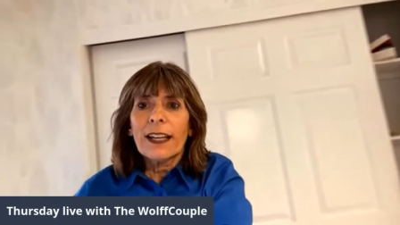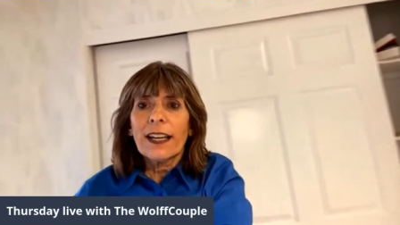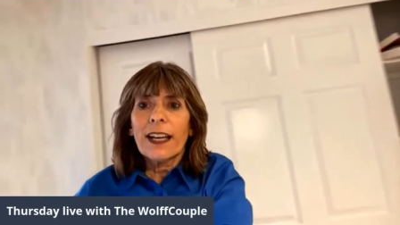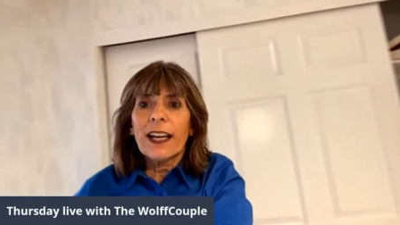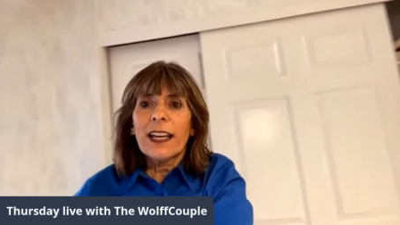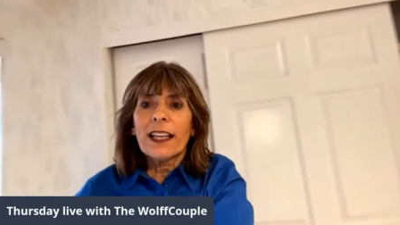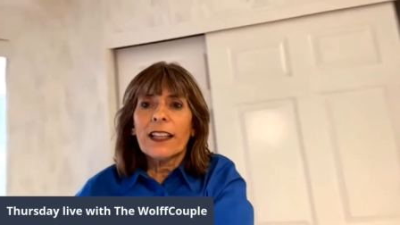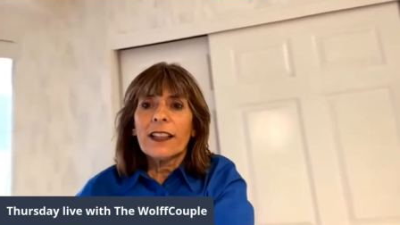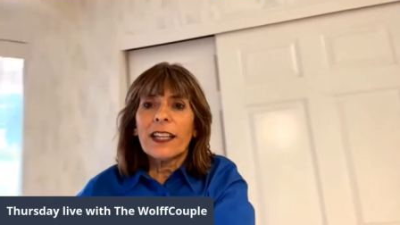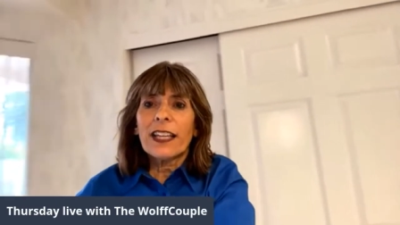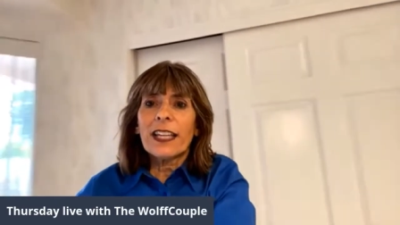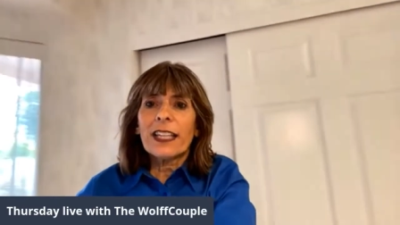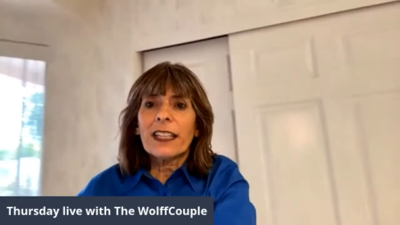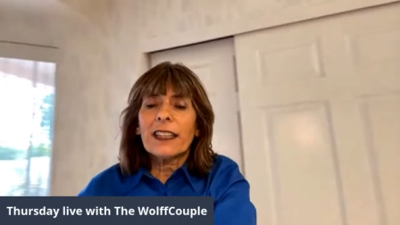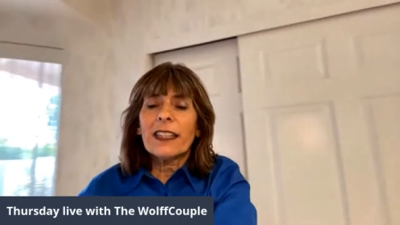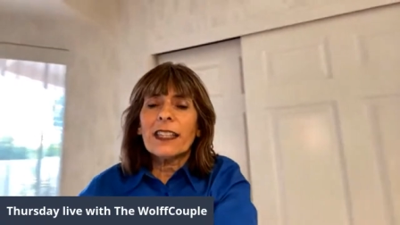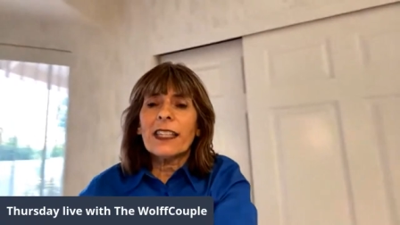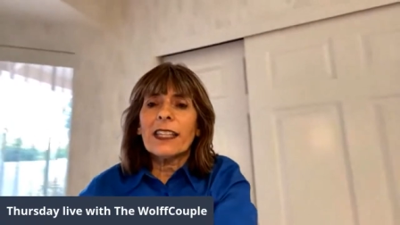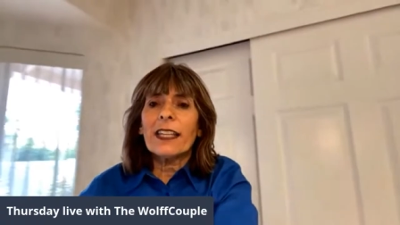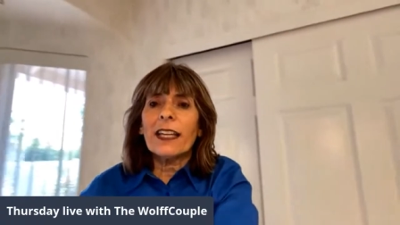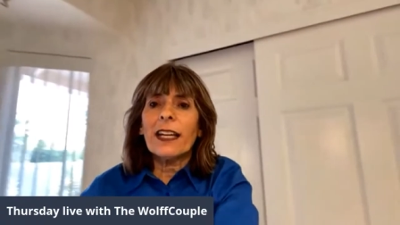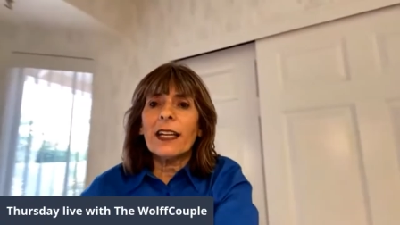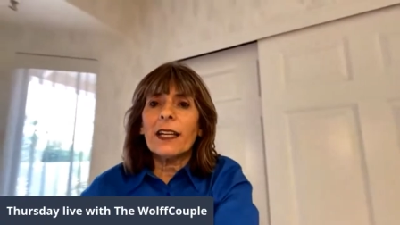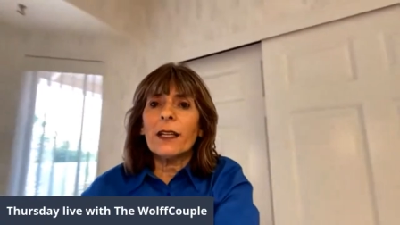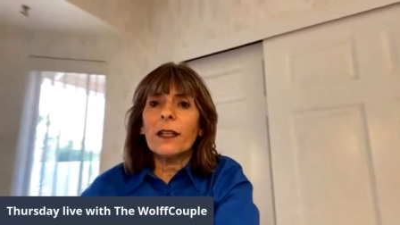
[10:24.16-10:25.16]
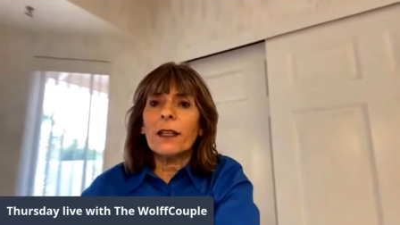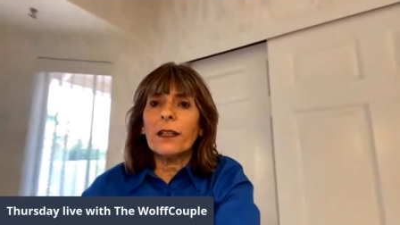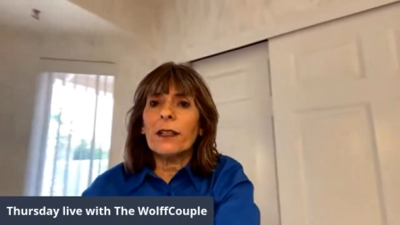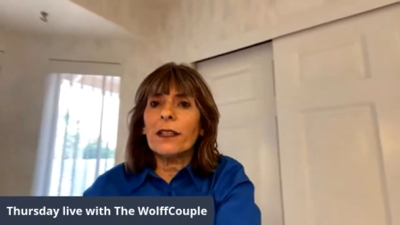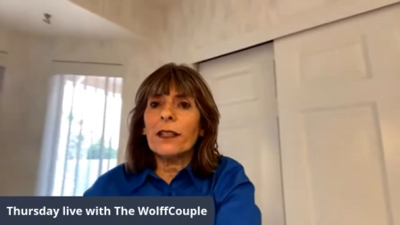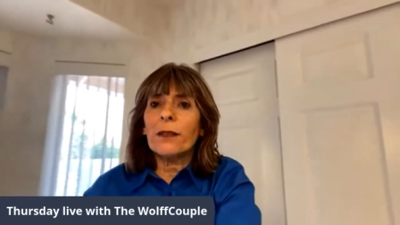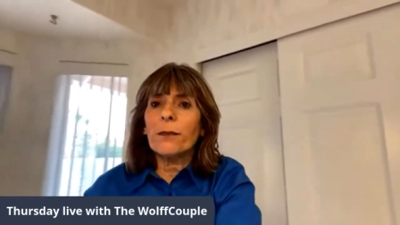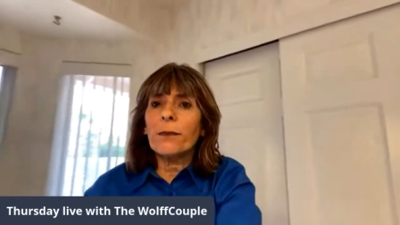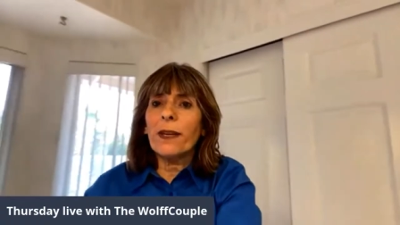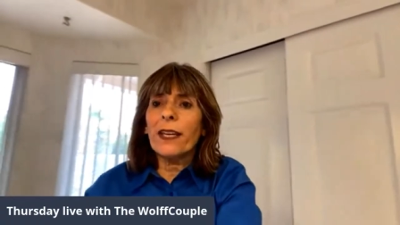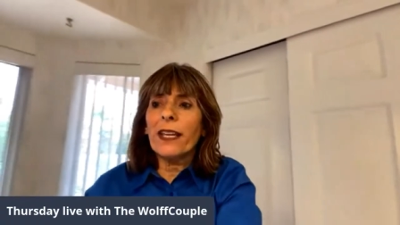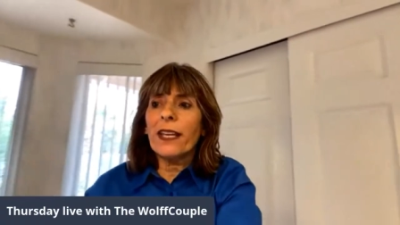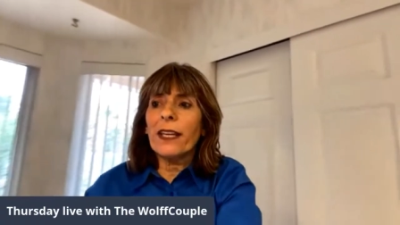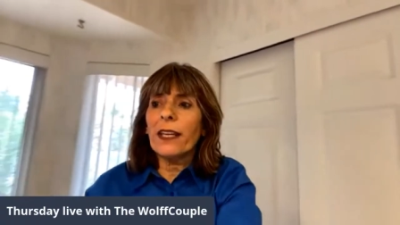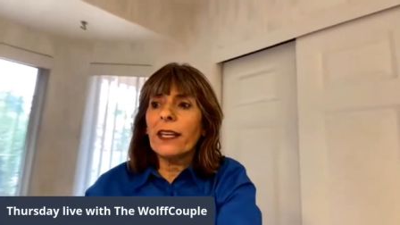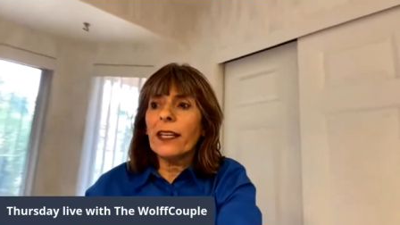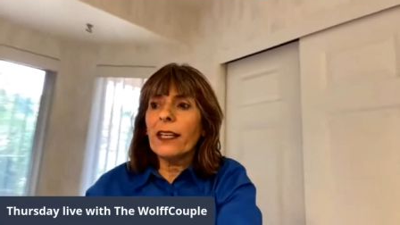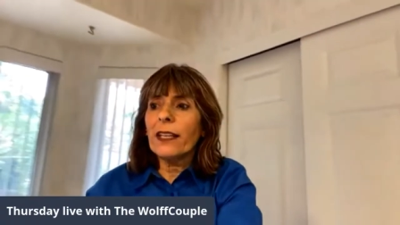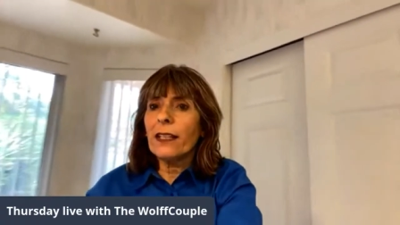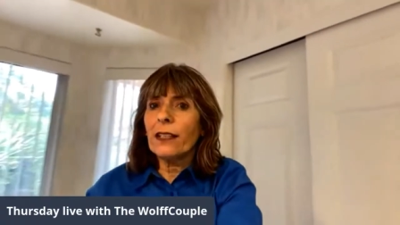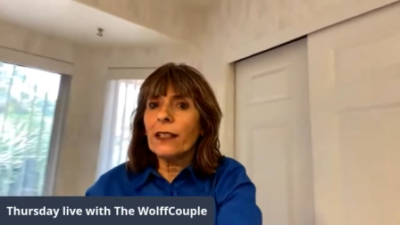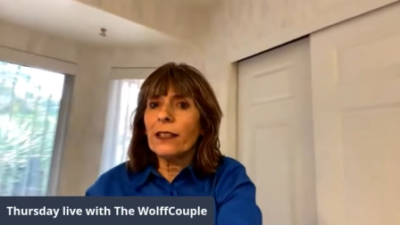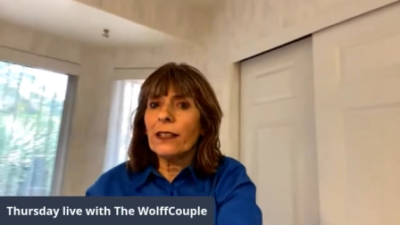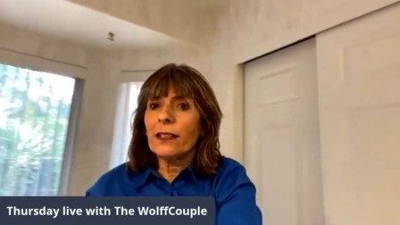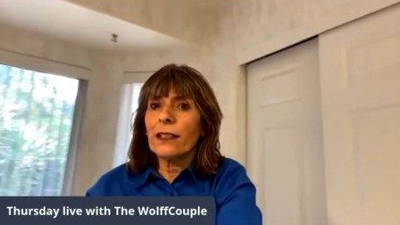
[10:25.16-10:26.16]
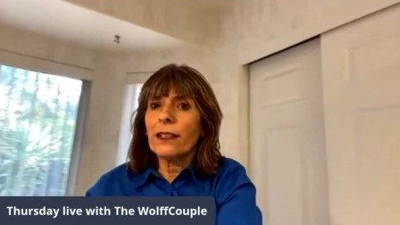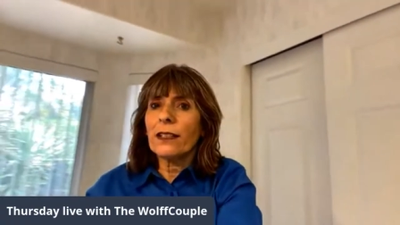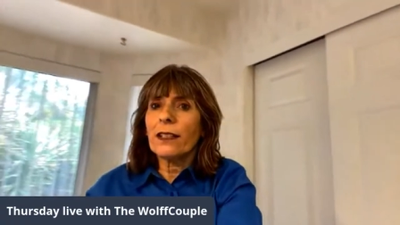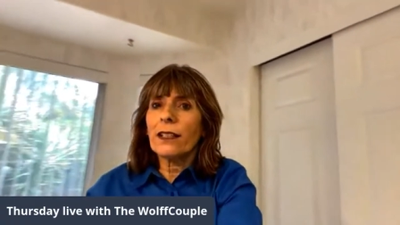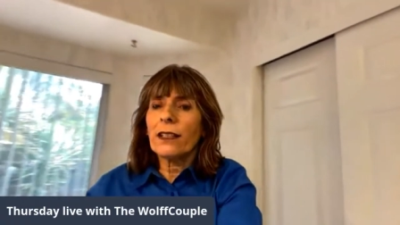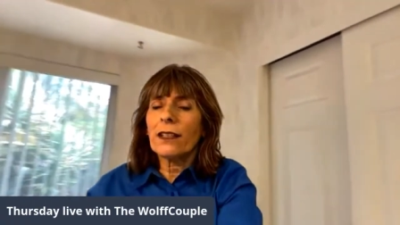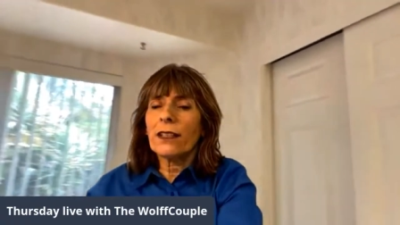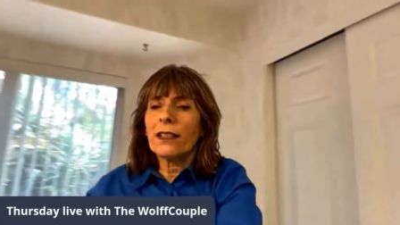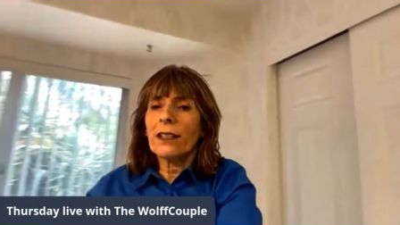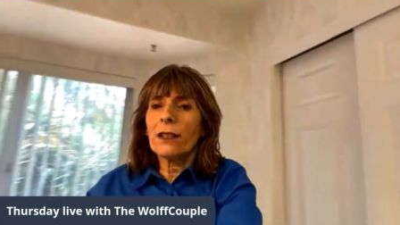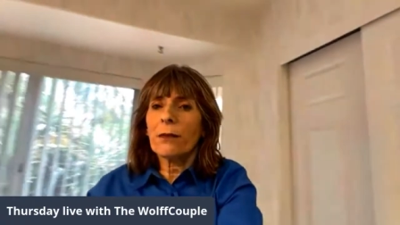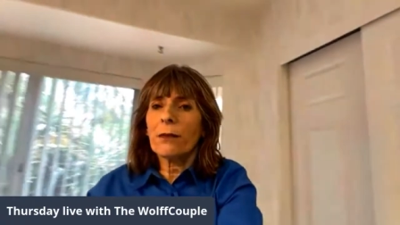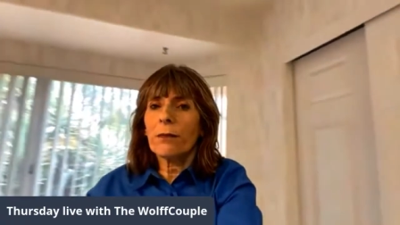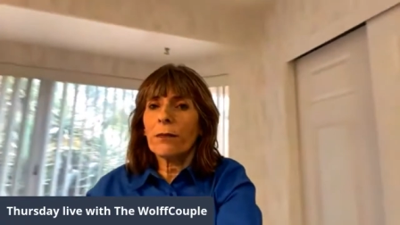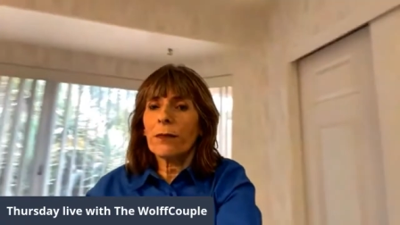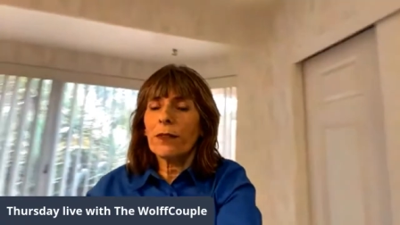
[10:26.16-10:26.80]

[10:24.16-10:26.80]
I like the, uh, the bay, the